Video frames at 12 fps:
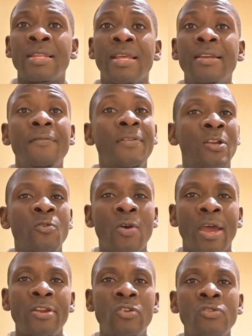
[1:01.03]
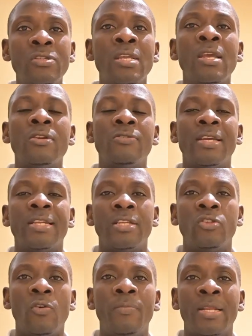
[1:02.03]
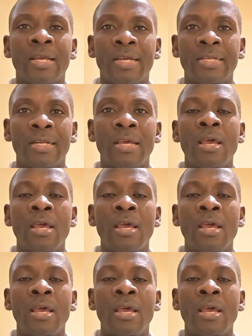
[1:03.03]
that definitely you can use to get a job in Qatar.